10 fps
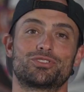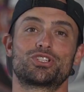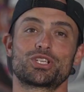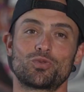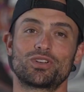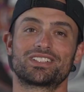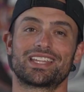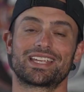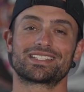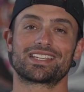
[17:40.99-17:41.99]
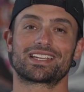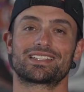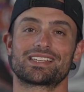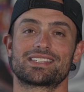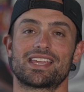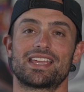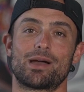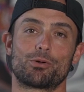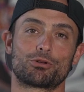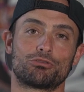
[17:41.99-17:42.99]
Just wanted to take a second to say
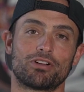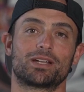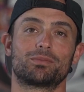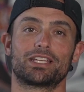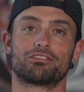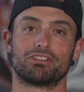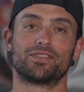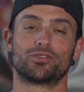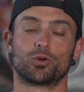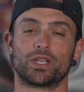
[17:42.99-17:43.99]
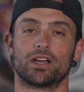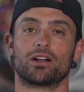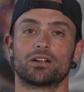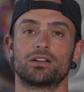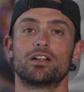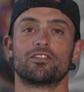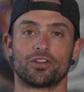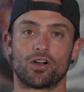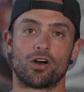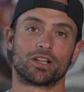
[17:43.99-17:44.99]
how incredibly grateful we are for
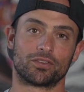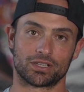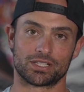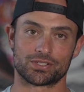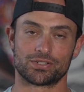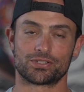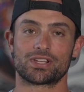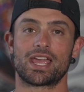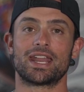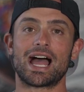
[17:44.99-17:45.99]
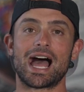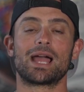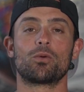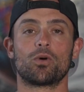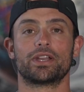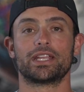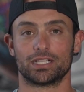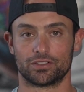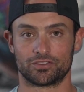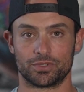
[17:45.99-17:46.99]
all of our listeners, and I want to
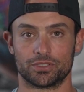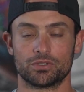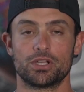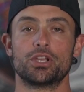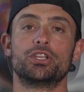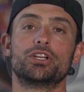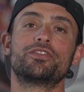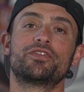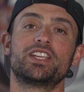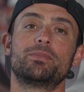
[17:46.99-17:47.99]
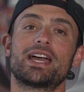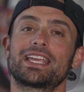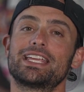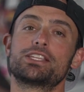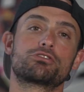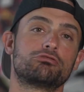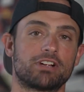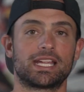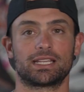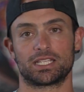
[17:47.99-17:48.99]
hear from you. Your feedback is
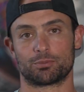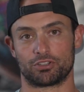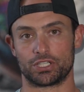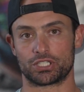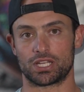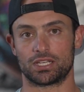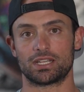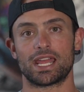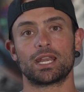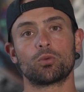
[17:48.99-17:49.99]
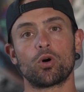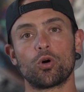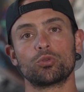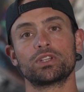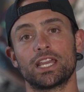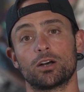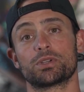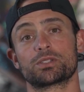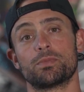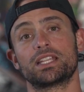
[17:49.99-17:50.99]
greatly appreciated, and it will only help
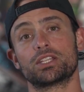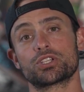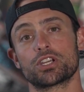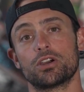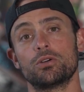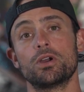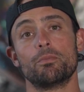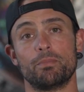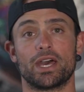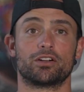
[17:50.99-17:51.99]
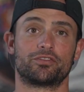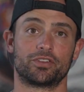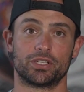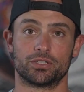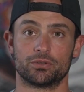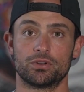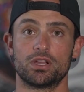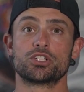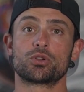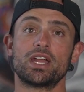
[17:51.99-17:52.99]
us make this show better for you.
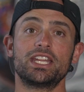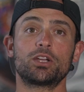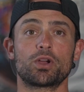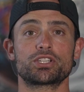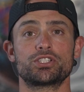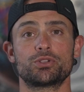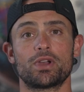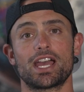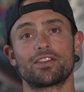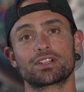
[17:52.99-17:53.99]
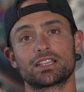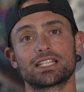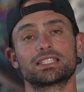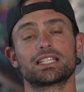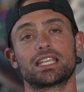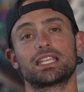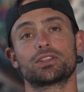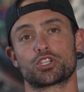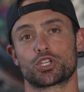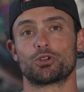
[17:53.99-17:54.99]
So any questions you have, click the link in
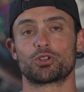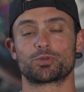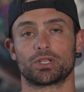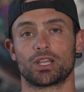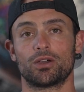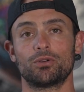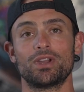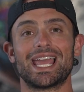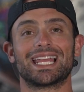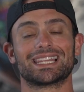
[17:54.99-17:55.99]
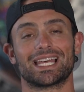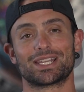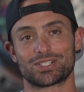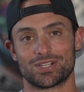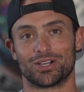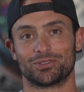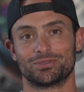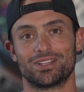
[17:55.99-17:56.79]
the show notes below and let us know.